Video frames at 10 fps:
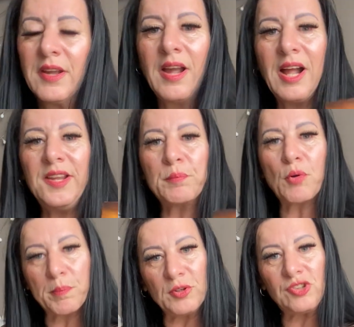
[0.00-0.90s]
And he's
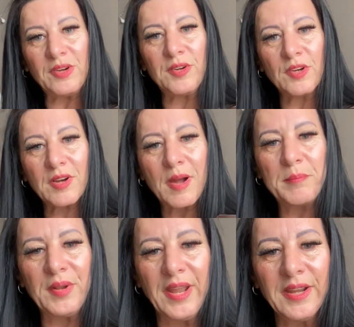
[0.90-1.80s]
proper chill in her
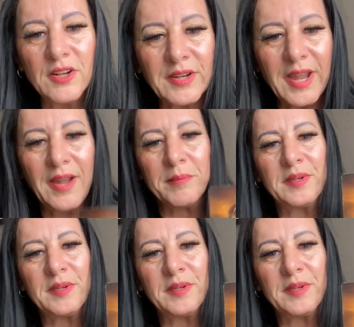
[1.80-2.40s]
company. Look at him.